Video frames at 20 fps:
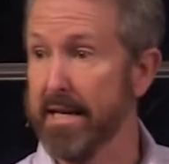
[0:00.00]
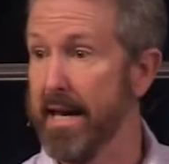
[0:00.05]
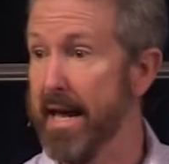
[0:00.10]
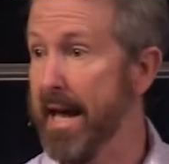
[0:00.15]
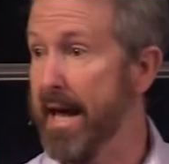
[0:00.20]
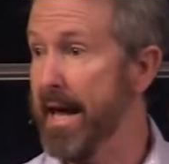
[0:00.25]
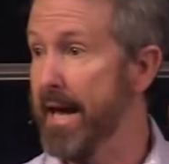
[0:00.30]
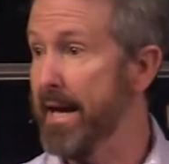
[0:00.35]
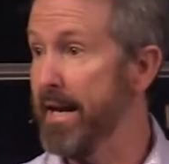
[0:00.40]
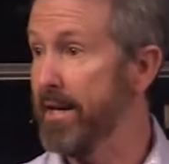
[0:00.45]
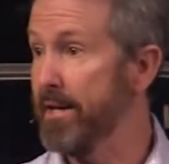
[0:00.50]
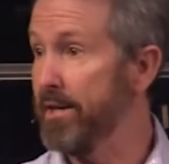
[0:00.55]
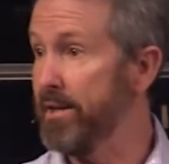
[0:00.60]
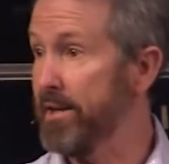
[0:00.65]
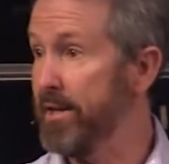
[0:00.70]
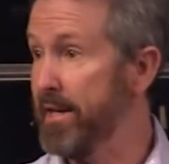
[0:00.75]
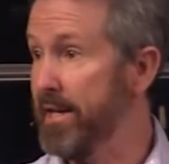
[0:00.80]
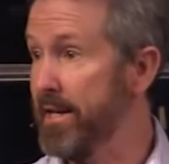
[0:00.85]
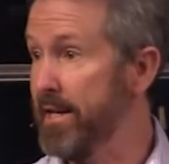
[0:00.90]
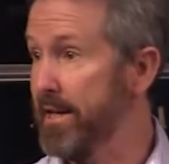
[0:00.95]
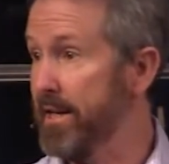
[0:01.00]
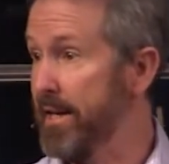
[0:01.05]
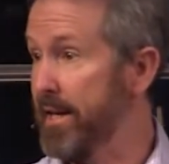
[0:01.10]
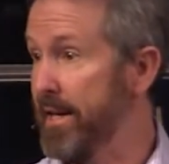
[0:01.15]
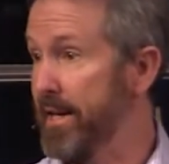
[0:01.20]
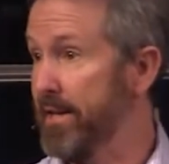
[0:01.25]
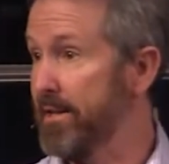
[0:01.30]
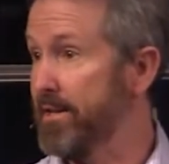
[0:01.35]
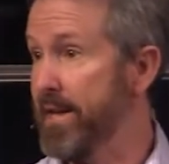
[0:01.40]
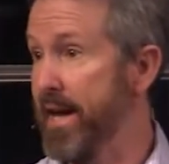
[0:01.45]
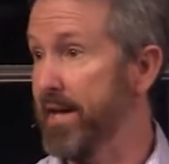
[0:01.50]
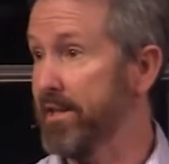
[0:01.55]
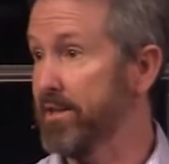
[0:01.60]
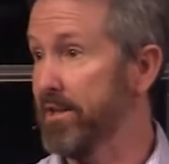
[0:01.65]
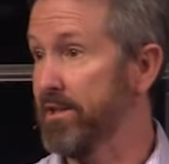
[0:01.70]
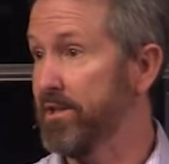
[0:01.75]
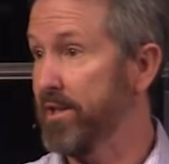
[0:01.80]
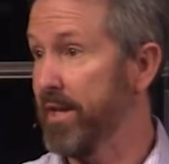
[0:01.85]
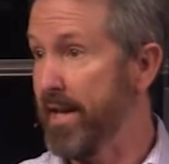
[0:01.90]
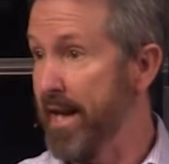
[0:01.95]
And he texted
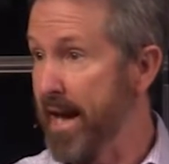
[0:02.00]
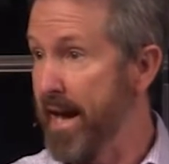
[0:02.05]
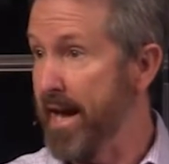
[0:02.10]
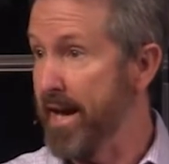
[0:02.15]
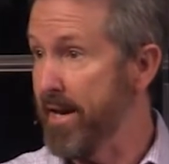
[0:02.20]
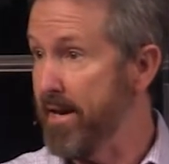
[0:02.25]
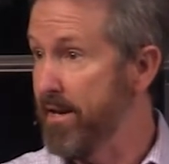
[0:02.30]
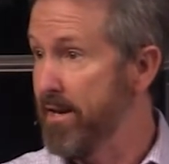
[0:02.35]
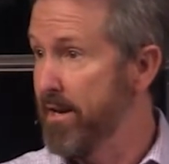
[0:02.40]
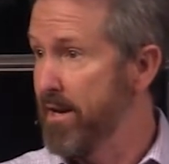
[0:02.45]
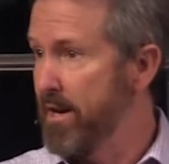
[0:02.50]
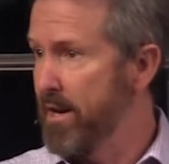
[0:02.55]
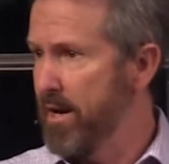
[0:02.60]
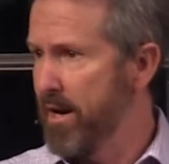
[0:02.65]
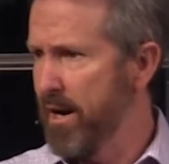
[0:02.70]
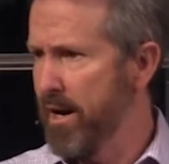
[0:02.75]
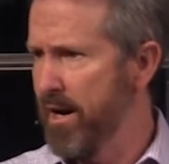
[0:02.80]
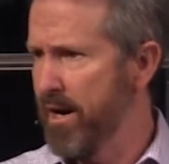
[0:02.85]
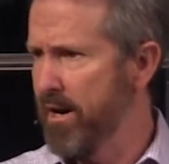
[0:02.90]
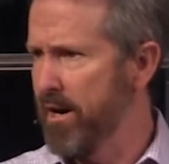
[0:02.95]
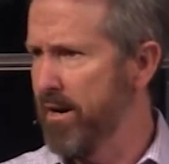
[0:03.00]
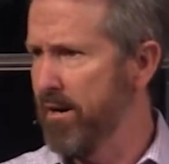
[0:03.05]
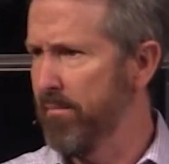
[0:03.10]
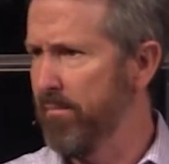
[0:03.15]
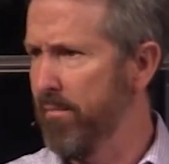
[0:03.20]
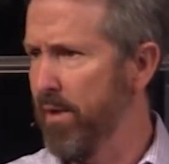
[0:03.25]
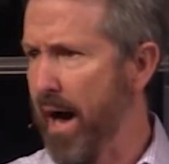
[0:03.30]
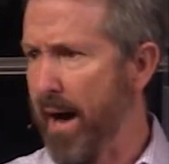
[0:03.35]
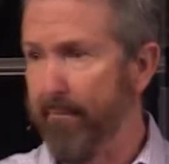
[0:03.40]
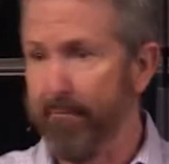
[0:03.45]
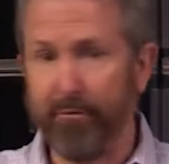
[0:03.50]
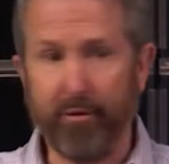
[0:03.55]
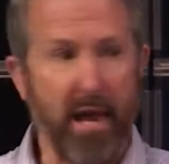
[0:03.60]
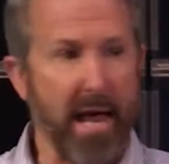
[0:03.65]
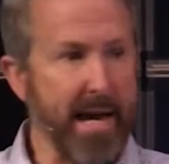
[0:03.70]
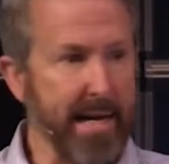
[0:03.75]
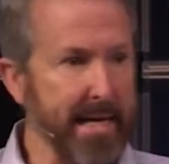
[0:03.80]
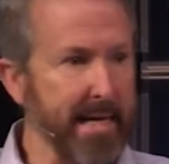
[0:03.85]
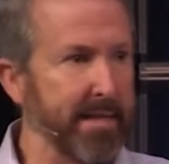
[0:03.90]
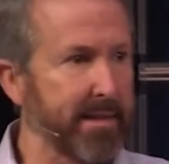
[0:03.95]
and said, hey, I'm
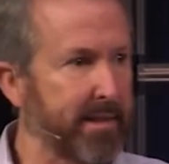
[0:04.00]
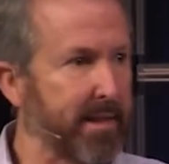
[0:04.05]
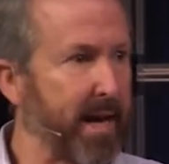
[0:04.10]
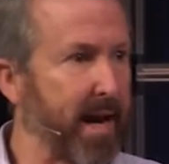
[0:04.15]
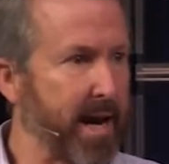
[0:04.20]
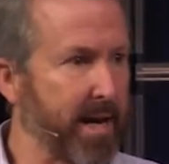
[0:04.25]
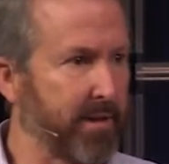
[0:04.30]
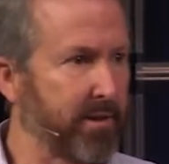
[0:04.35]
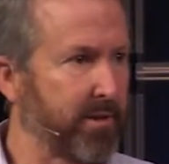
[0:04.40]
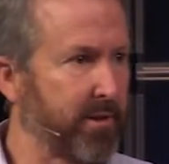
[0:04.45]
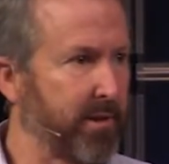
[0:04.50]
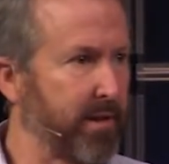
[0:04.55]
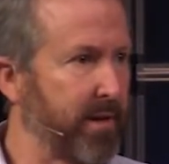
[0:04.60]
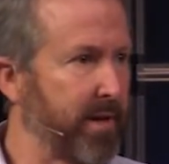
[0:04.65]
flying in tonight.